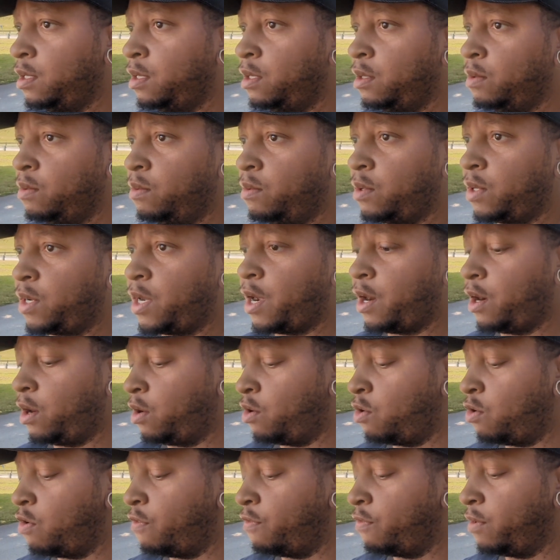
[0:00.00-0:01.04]
We'll kind of go
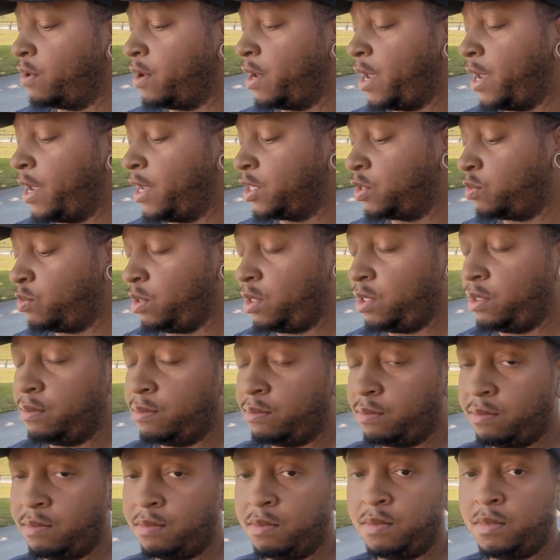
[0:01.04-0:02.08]
over it as we
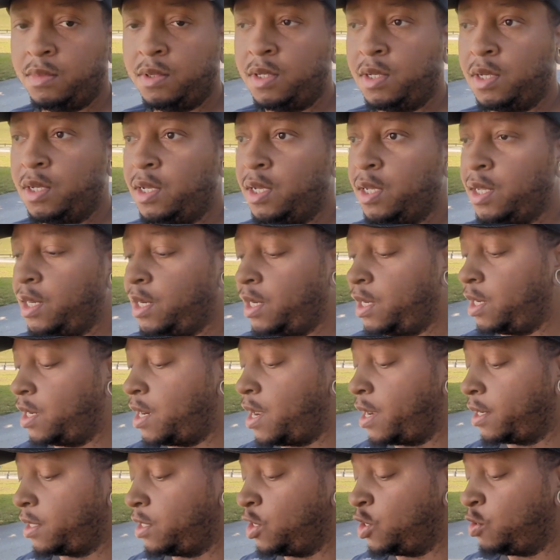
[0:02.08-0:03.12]

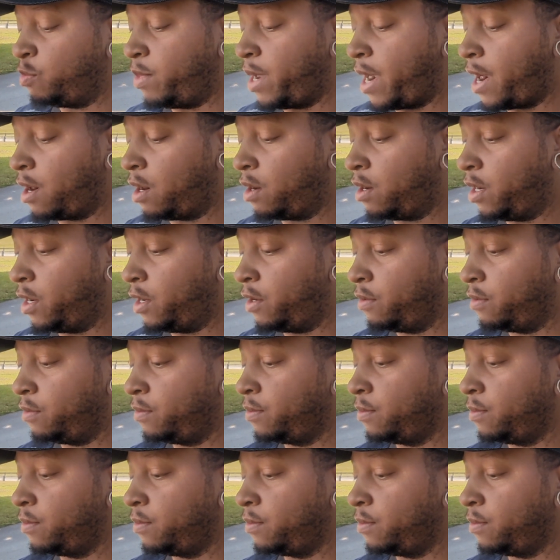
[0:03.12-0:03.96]
knock this battle out.